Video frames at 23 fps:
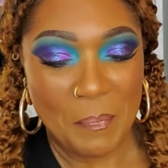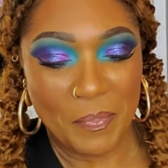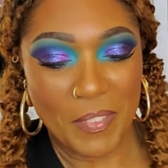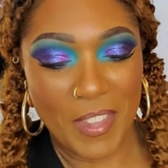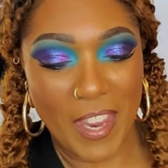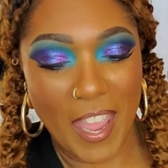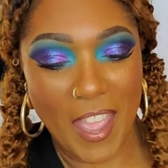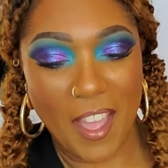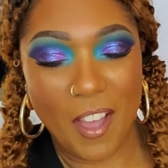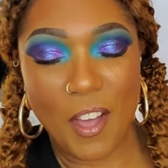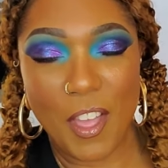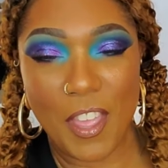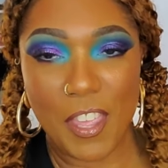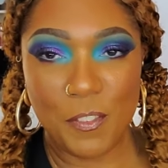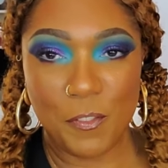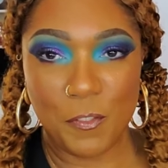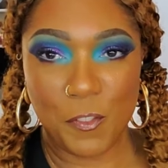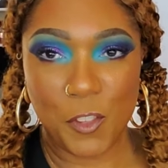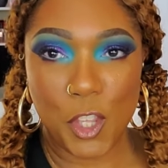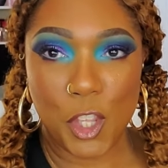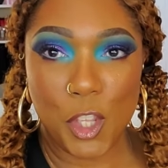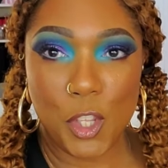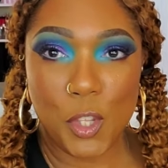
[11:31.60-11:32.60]
Now if
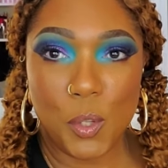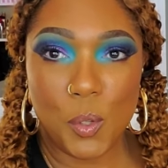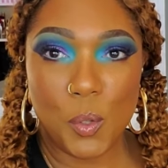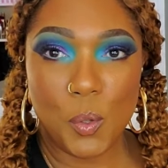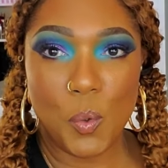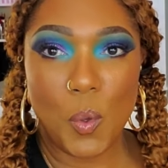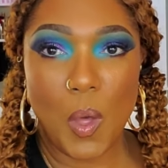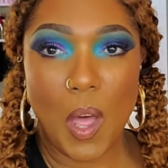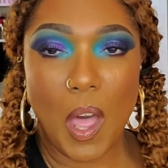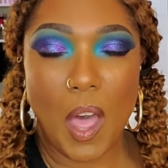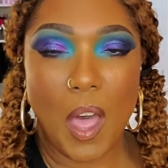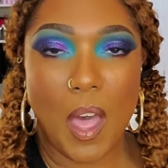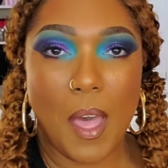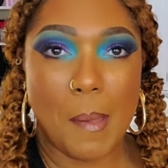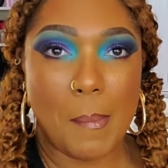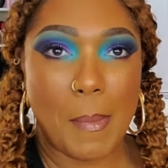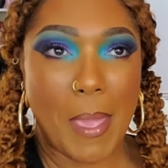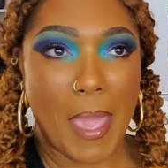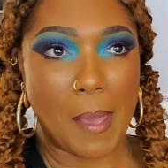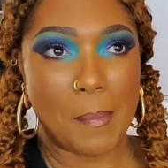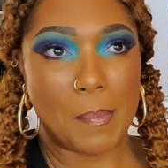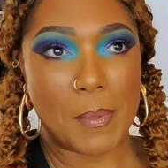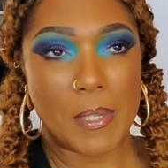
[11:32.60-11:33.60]
you um
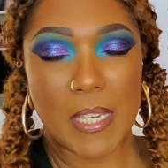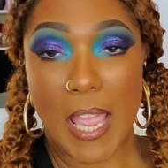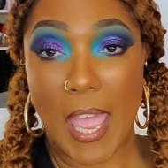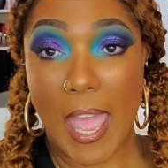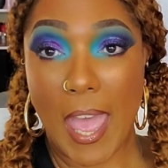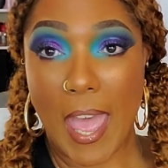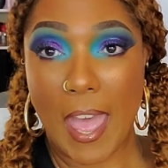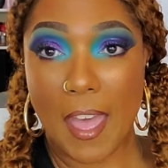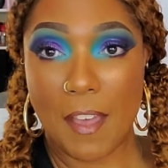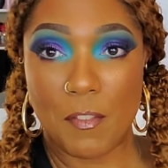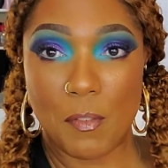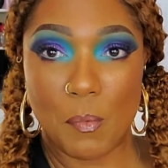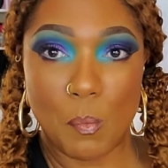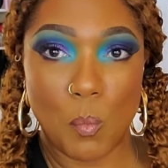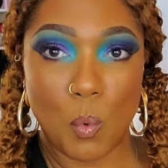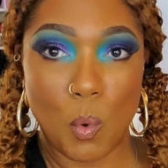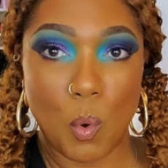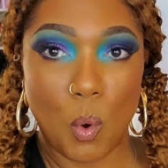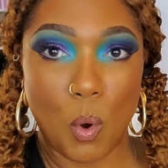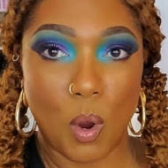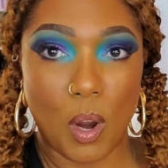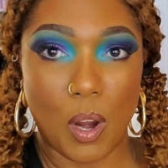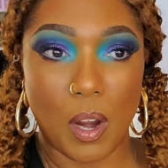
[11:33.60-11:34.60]
happen to have
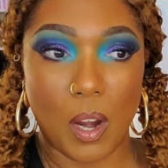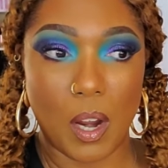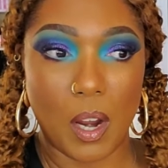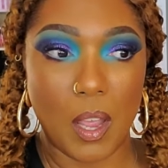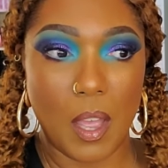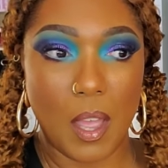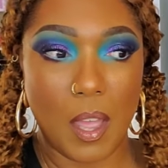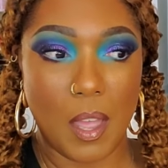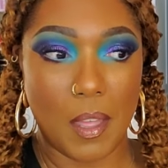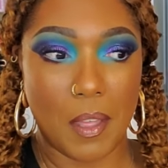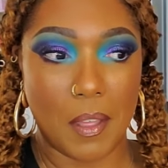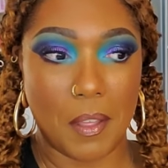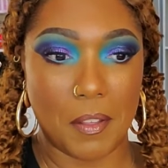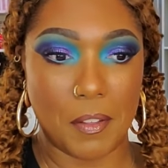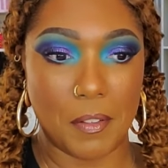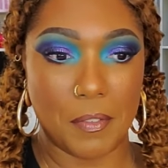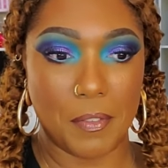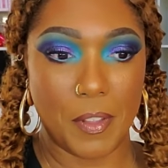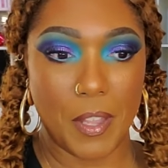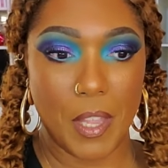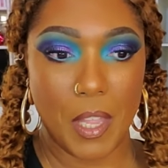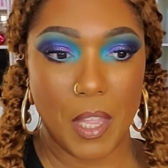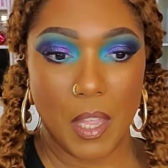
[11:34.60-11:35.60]
more of